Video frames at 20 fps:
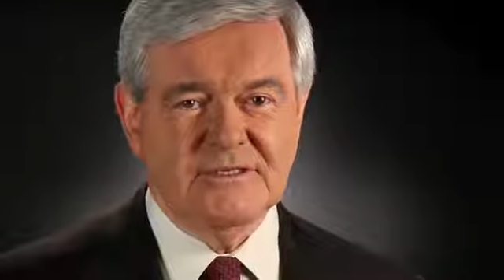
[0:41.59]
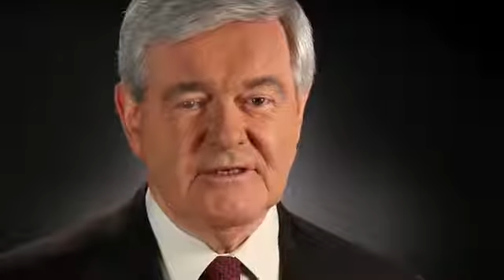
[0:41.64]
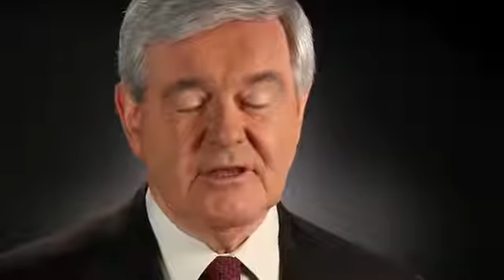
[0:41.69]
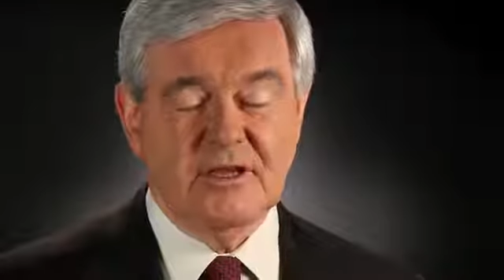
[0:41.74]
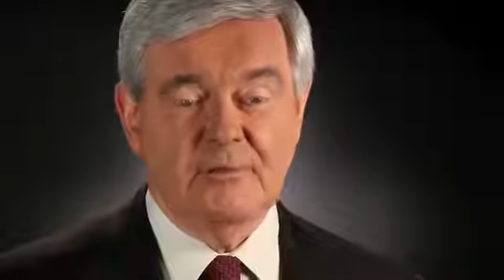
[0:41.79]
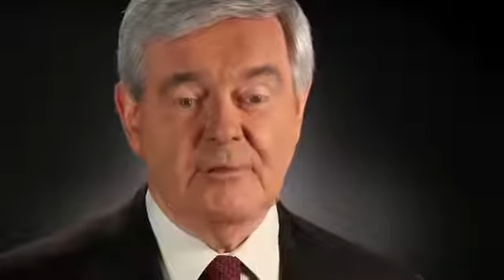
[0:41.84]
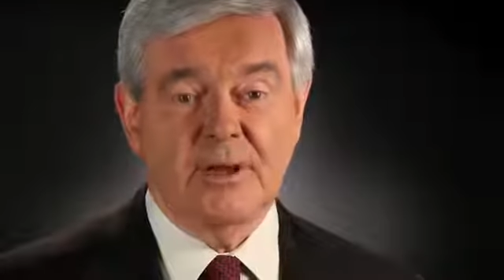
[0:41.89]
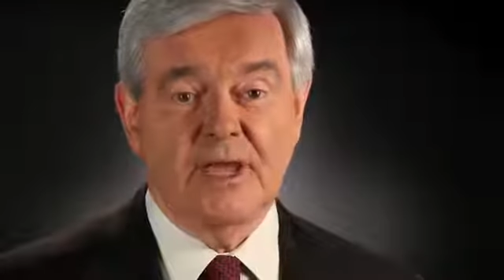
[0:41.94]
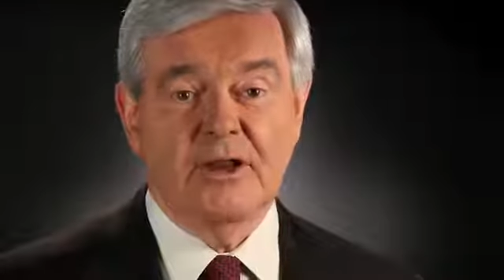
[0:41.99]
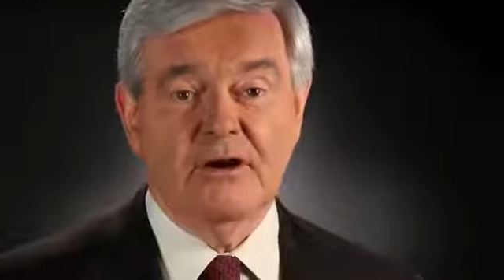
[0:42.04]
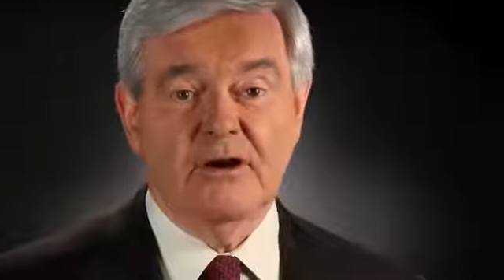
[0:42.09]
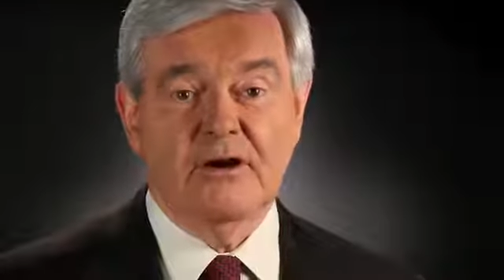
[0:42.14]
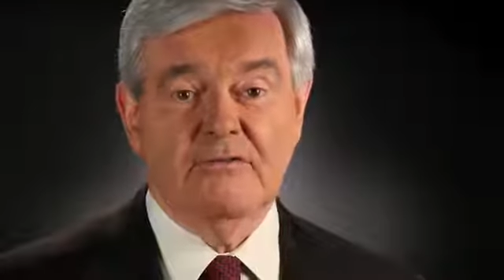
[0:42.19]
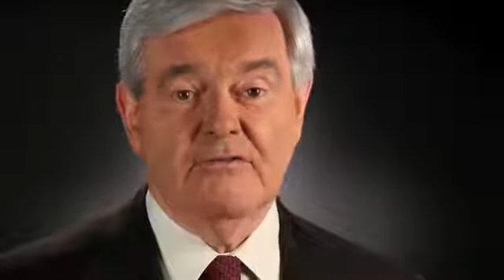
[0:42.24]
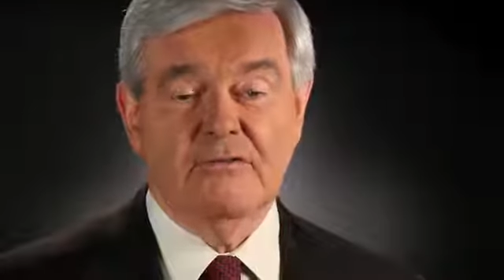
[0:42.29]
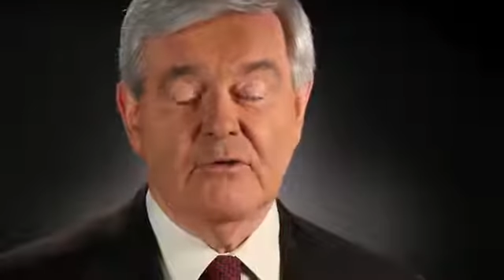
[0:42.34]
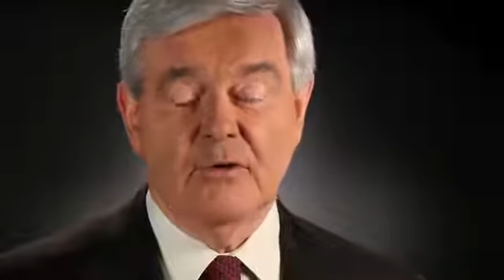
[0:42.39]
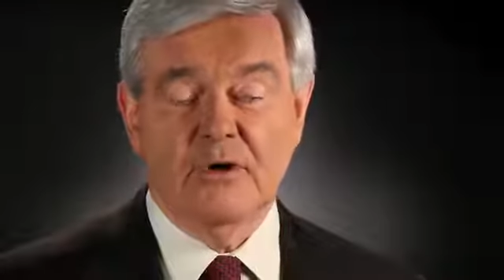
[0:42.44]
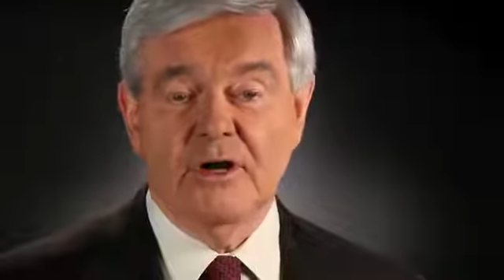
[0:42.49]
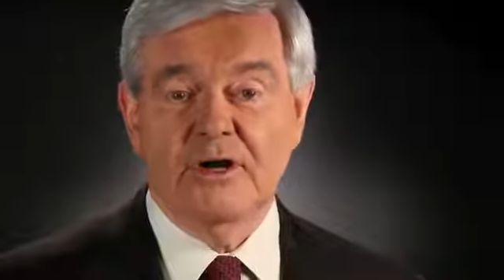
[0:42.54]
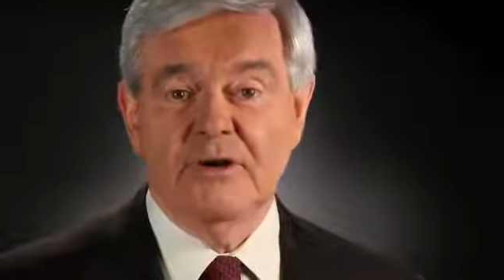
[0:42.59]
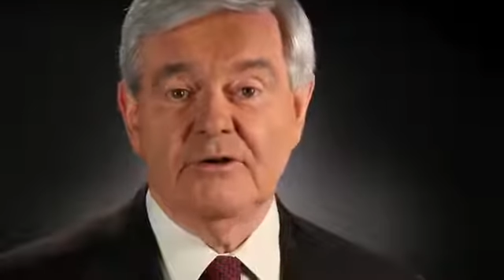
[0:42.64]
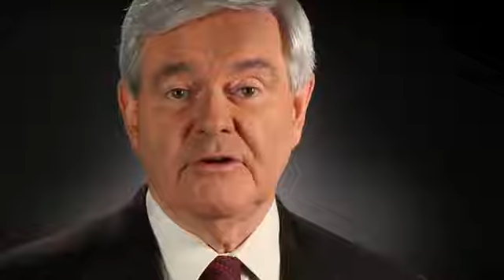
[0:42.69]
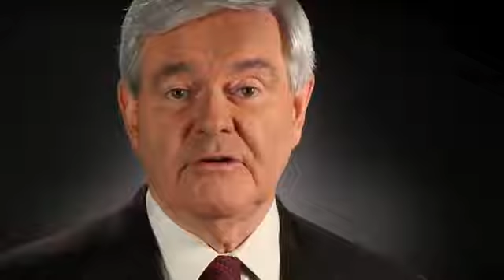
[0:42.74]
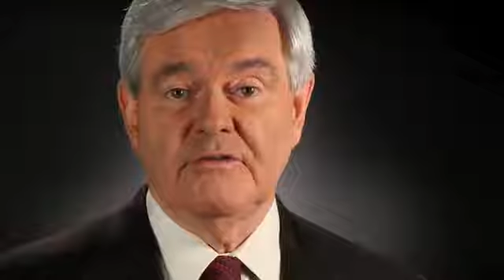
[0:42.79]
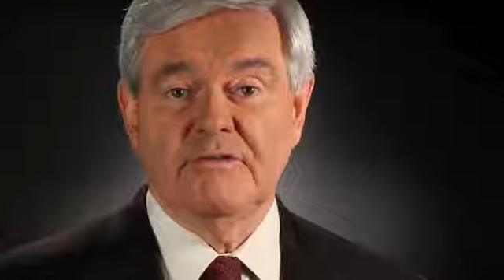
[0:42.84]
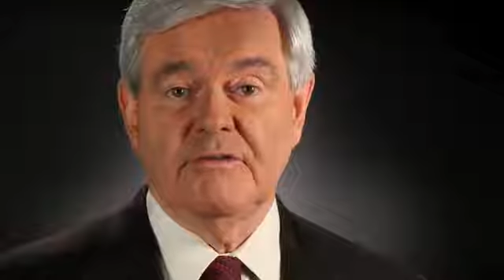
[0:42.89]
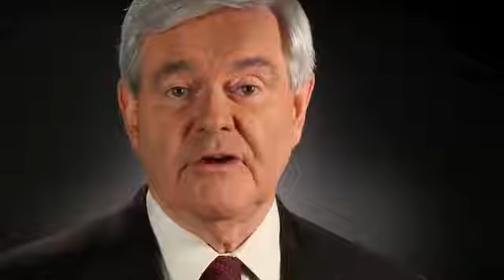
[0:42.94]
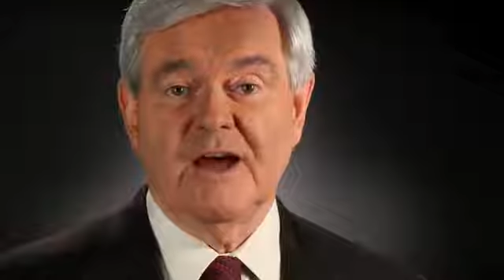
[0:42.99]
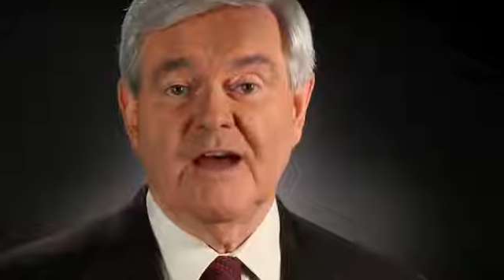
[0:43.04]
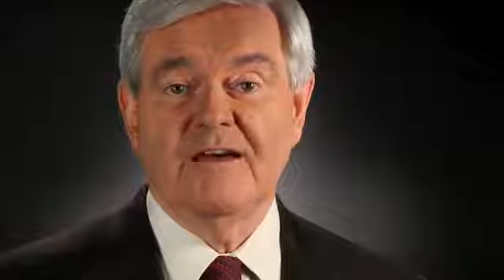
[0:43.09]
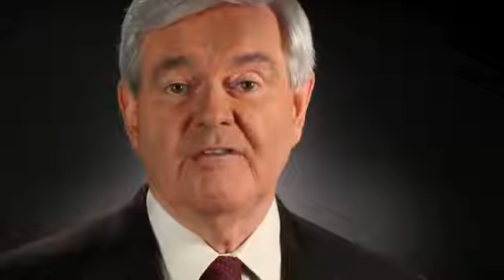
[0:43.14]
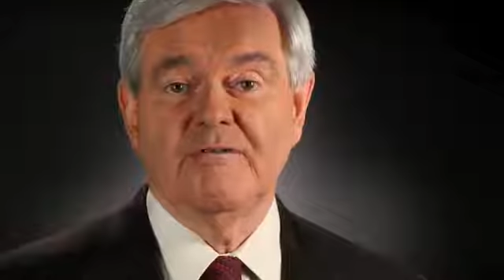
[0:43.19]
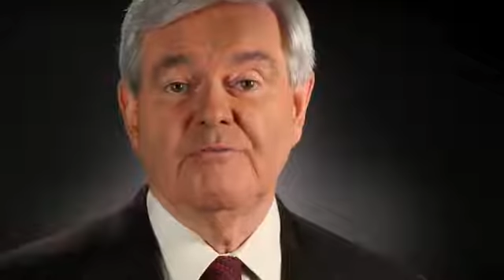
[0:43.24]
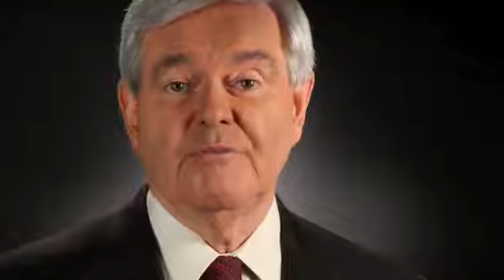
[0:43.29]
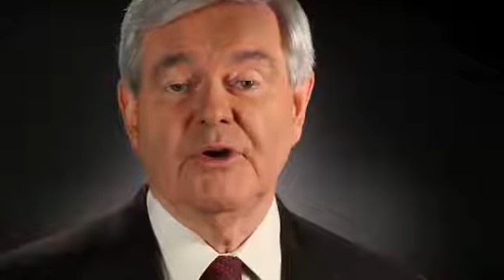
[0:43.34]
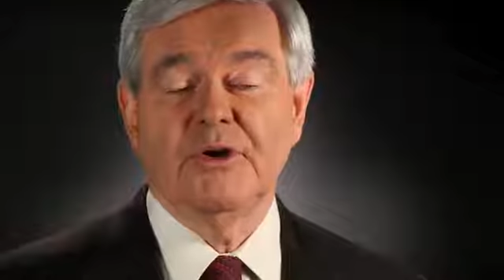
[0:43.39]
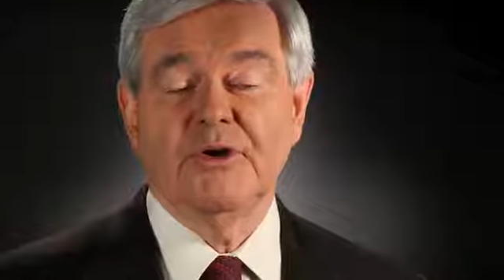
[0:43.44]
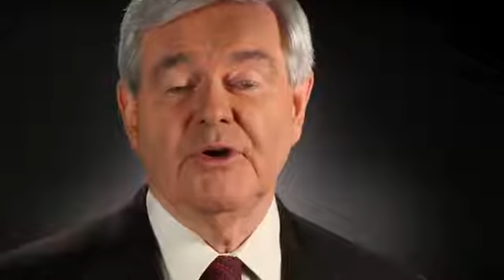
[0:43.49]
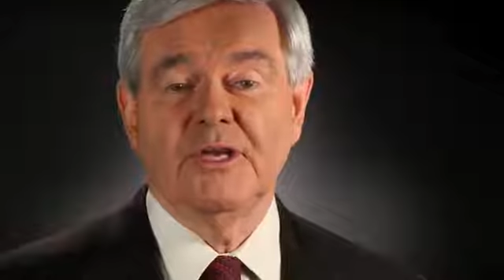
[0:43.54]
and paid off $405
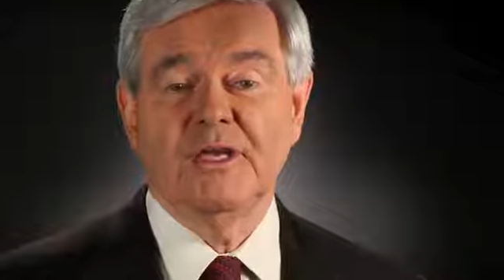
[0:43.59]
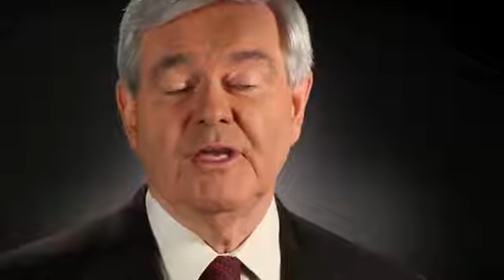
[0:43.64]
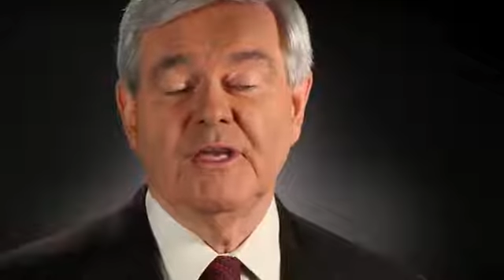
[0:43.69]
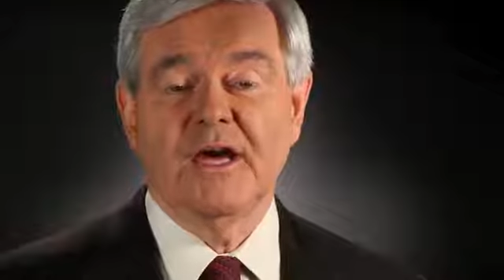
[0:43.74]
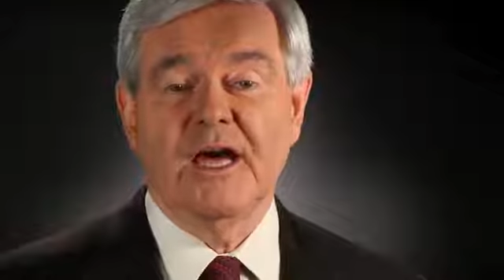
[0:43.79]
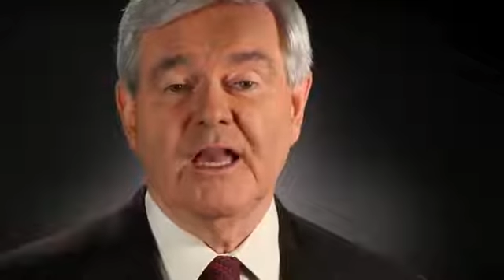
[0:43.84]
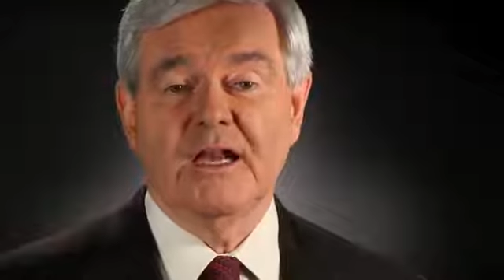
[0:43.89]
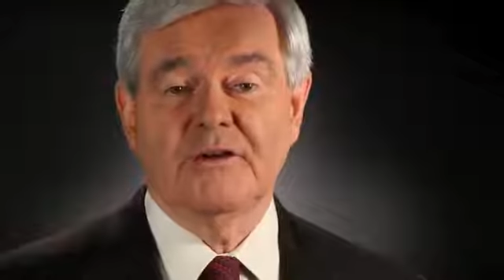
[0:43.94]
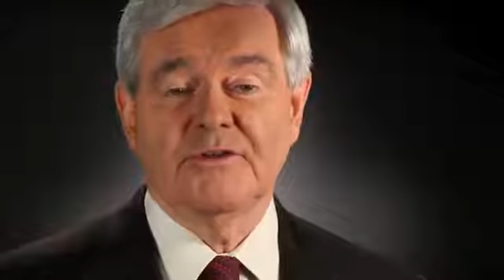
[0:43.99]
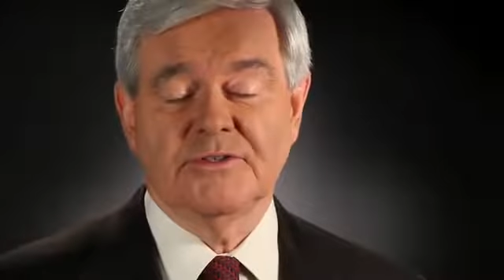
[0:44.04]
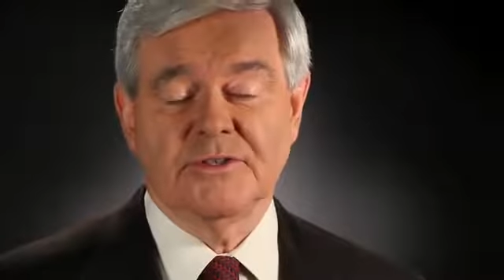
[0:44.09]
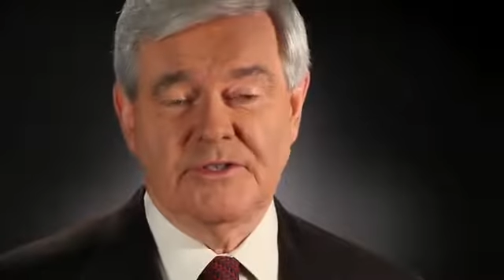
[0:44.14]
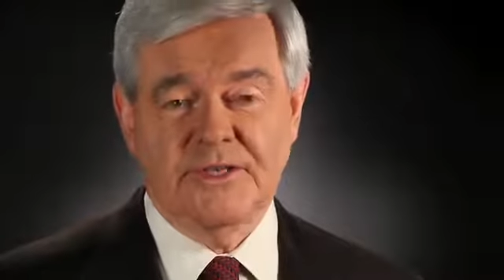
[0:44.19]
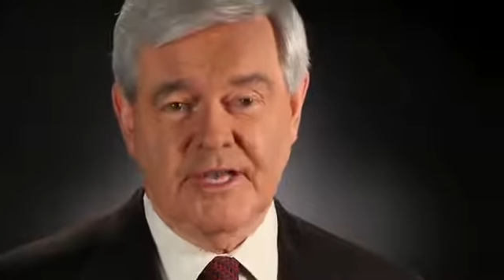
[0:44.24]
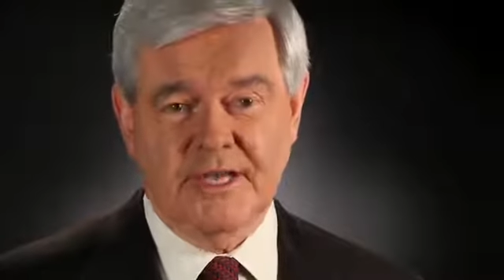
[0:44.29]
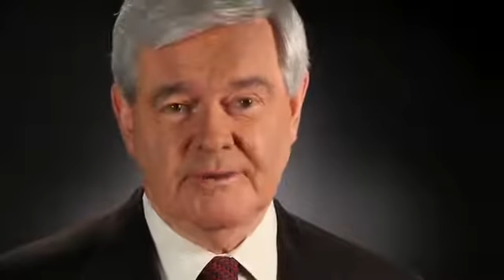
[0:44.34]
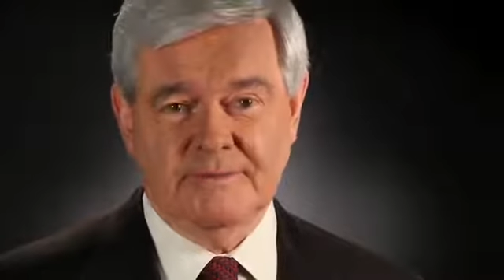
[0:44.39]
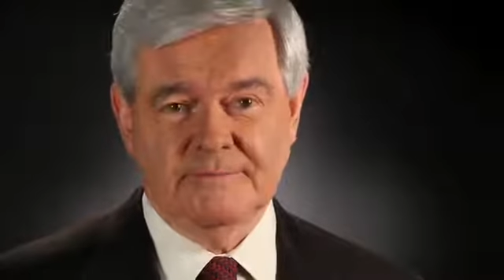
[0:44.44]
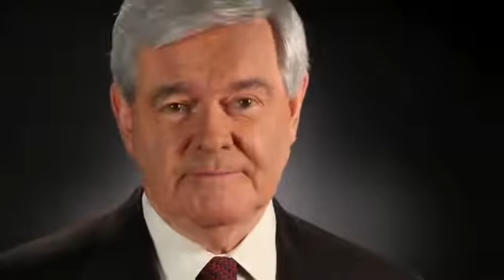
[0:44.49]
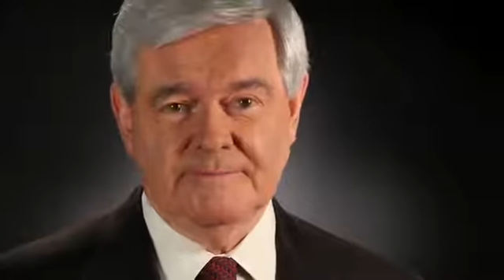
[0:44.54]
billion in debt.